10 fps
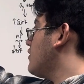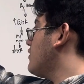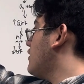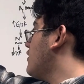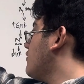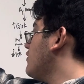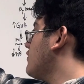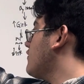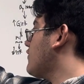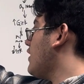the increase
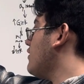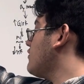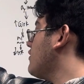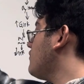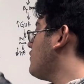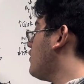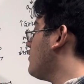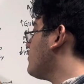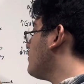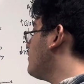of calcium will
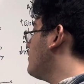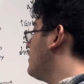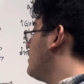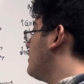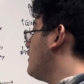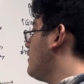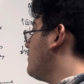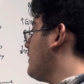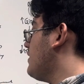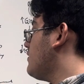also
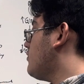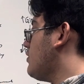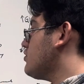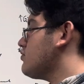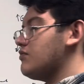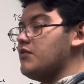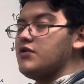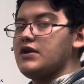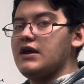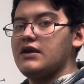make the threshold more
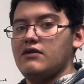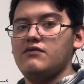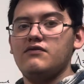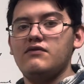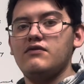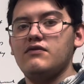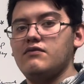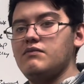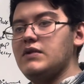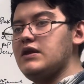negative,
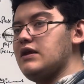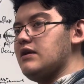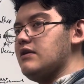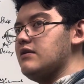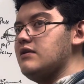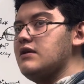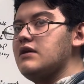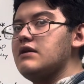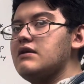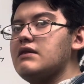meaning
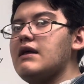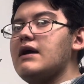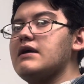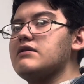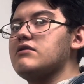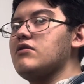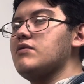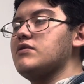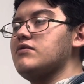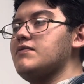that it's
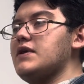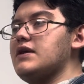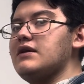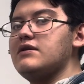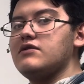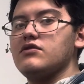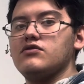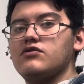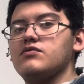going to be easier to